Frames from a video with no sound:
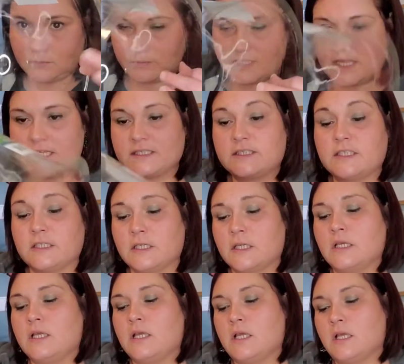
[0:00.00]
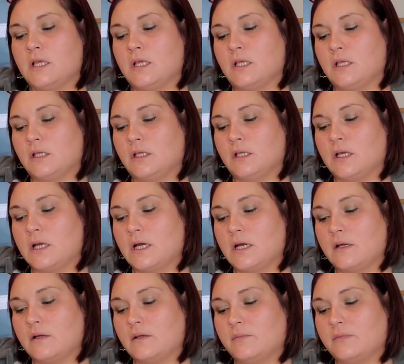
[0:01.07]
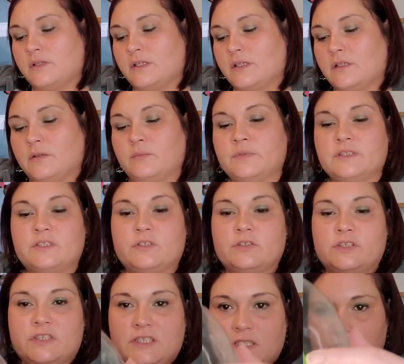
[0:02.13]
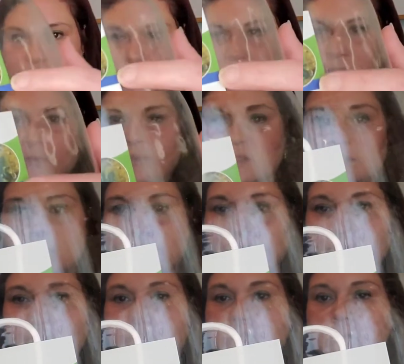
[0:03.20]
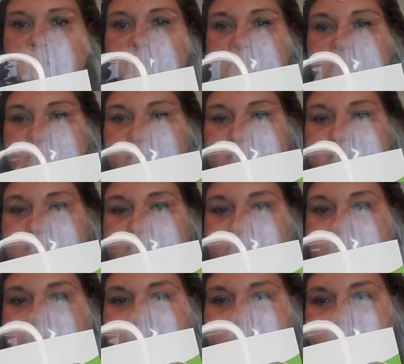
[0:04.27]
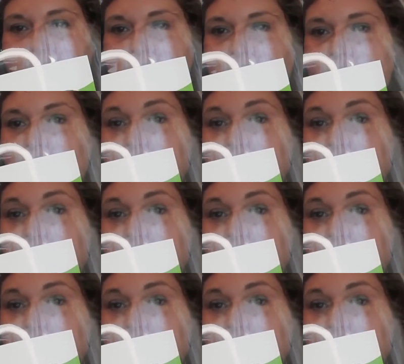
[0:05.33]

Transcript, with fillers: plastic. Um, let you see here. But I plan on using at